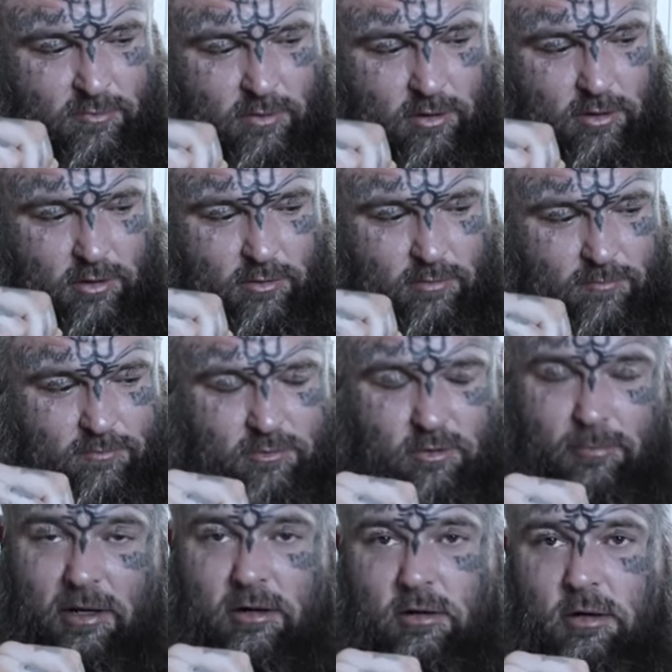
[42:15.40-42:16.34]
you know, it's
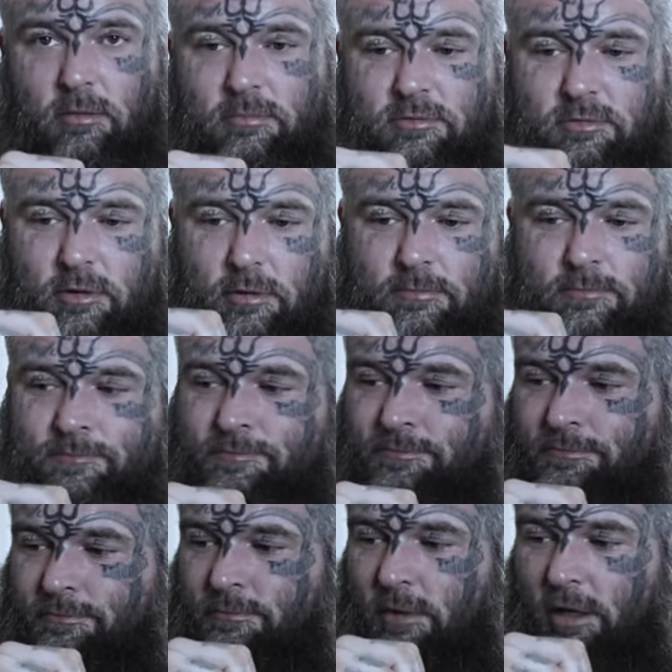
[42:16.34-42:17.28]
a big comp, so
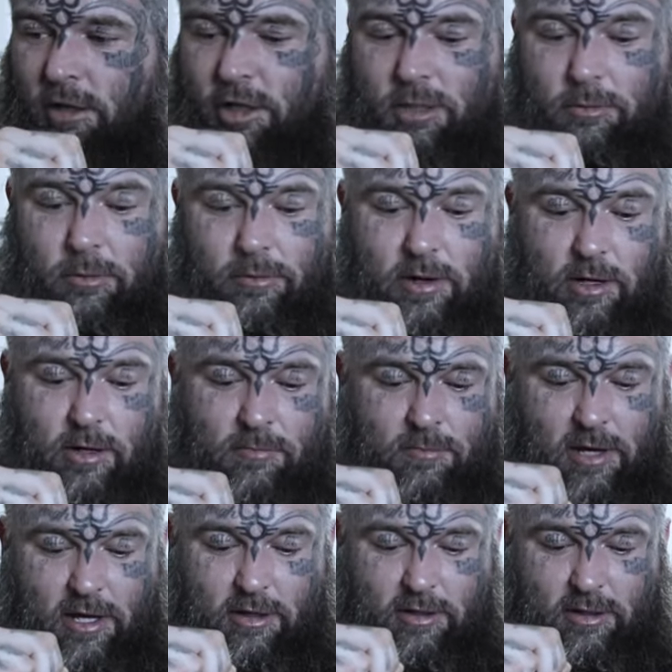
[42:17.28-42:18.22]
I've got to be ready.
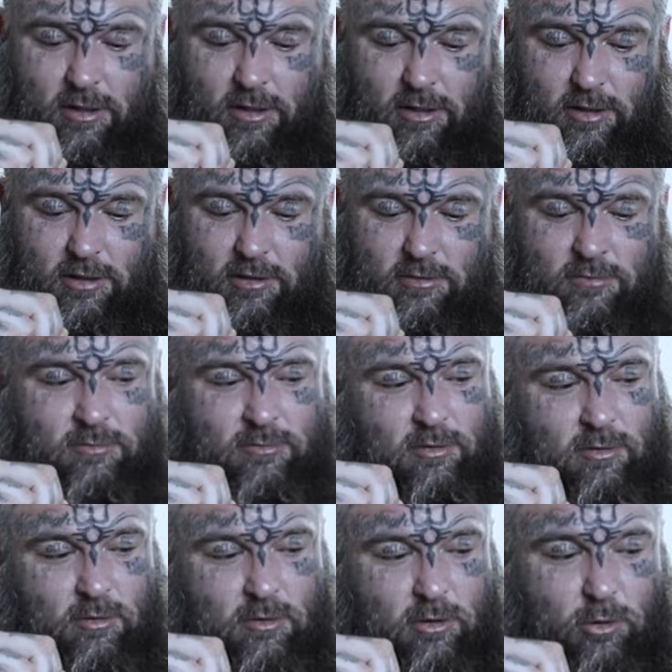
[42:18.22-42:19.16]
And at,
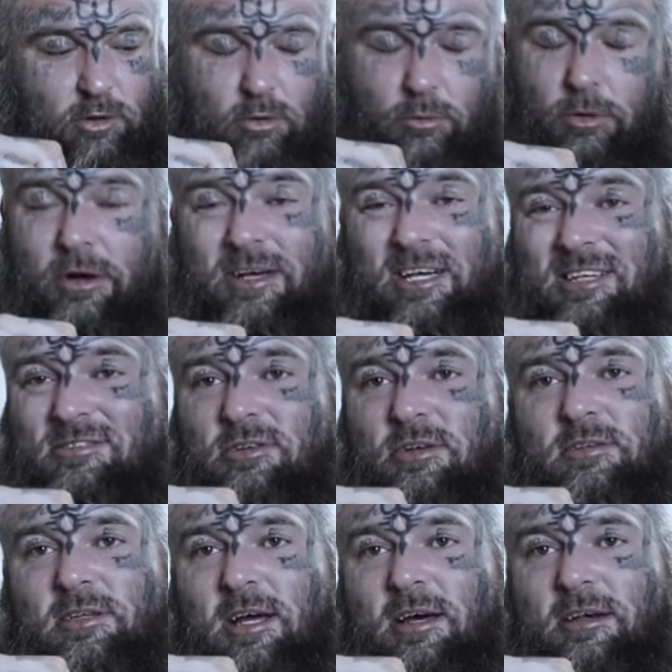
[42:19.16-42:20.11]
all the work is
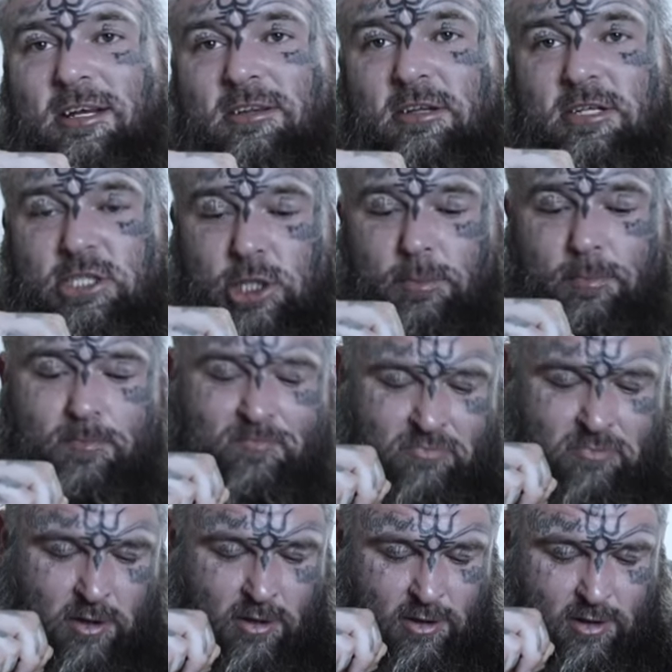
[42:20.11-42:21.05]
not done in the gym,
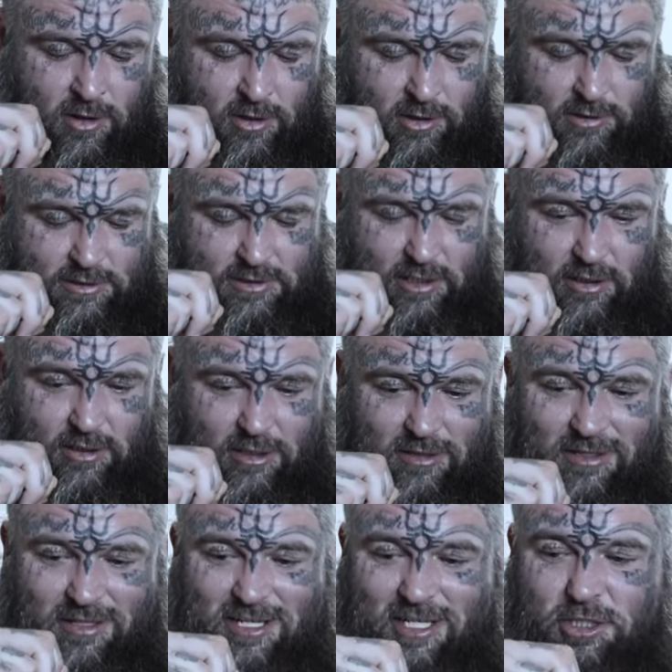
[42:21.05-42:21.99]
it's done
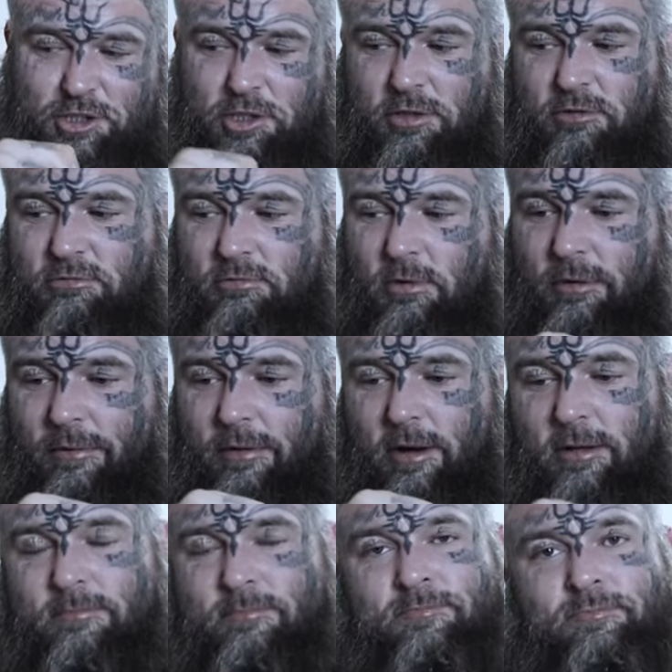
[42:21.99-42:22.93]
in the kitchen as well,
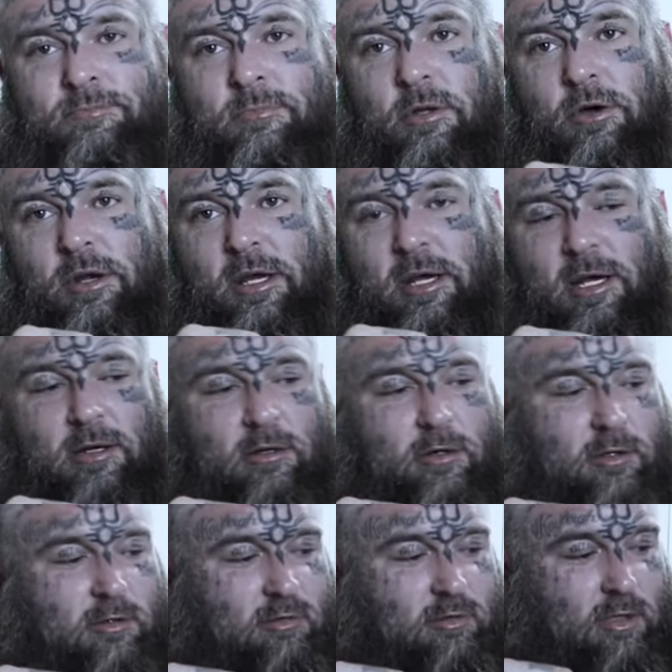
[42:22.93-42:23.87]
right? You've got to eat,
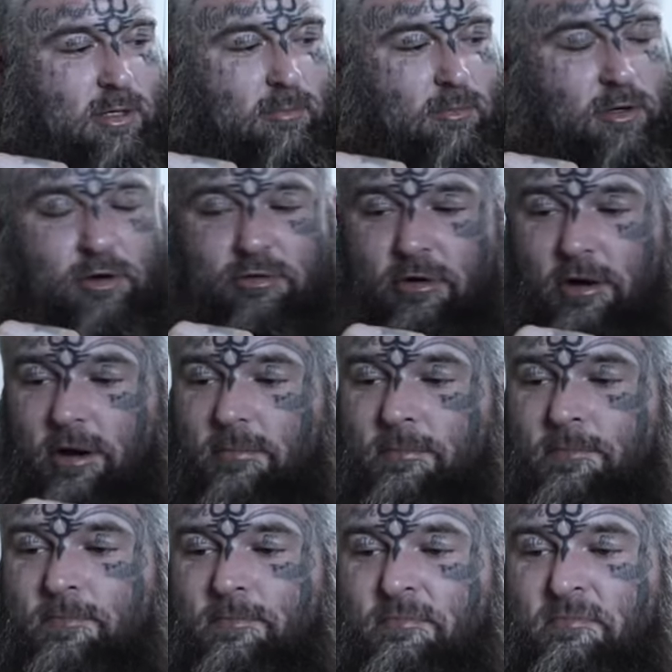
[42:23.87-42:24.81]
got to sleep, got to train.
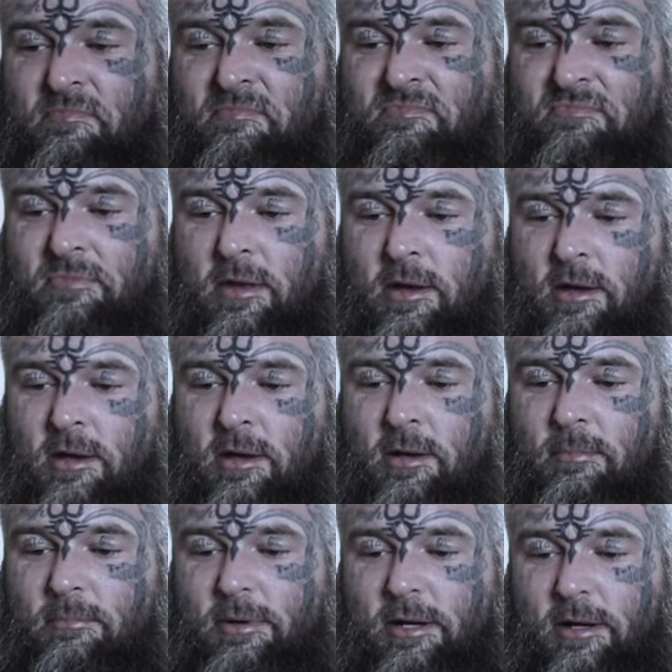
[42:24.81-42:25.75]

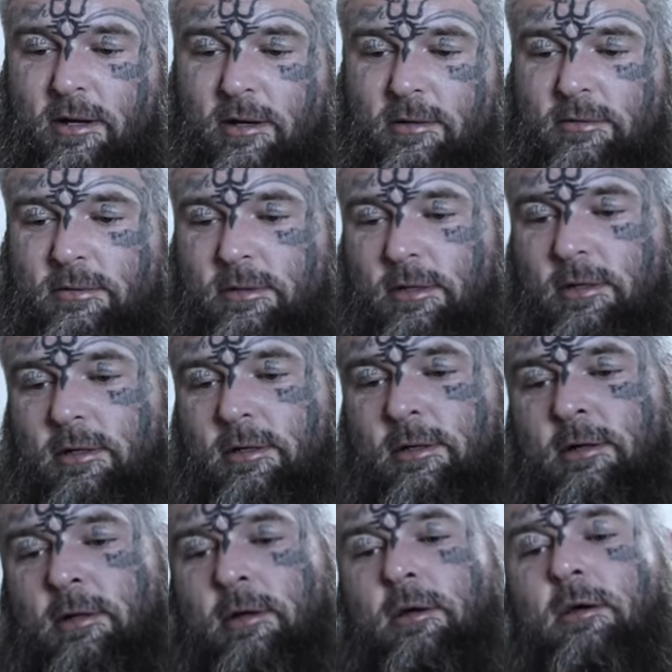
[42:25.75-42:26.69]
But
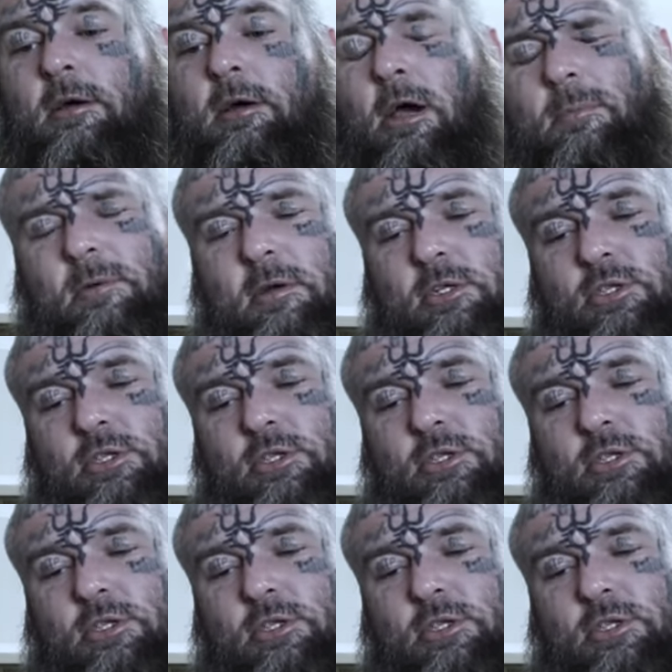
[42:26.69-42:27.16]
hope you